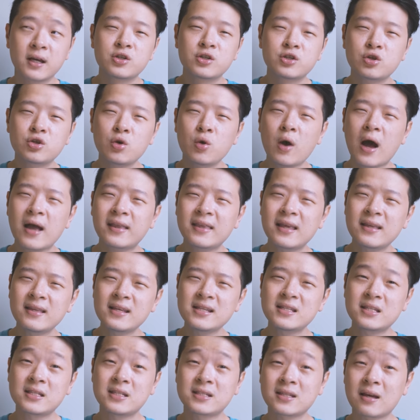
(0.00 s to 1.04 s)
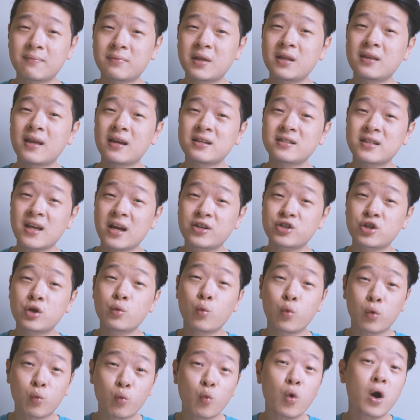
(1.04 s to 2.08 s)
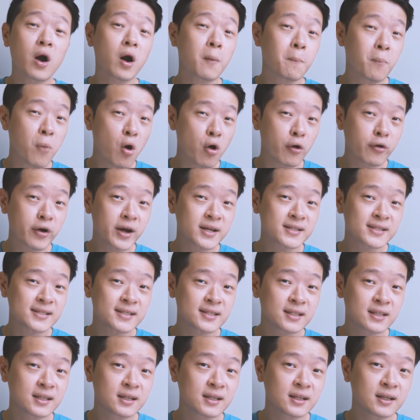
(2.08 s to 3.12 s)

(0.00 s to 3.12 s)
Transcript: So I think this is something that is actually work in progress.